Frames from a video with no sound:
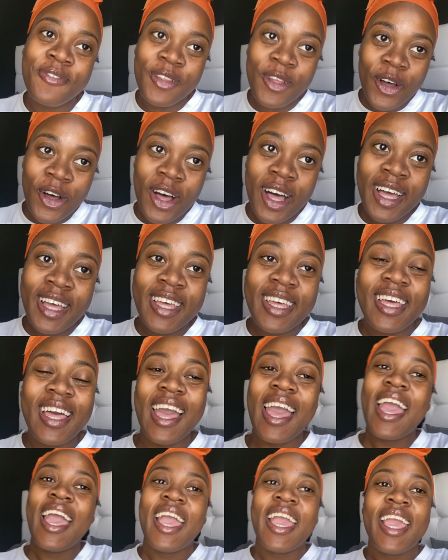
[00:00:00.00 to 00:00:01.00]
vlog
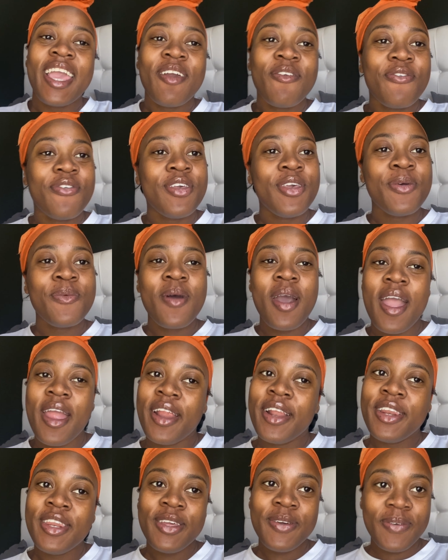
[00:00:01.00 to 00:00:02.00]
if you are
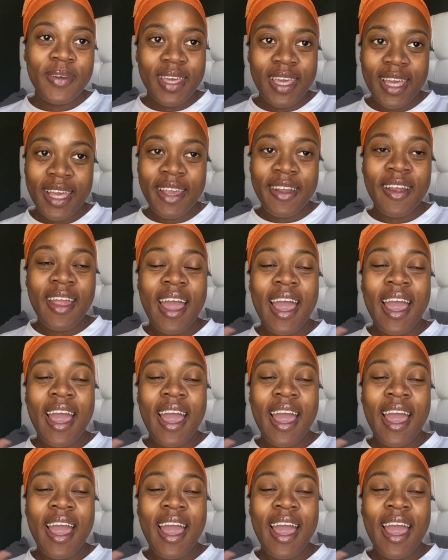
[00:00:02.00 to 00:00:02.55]
new here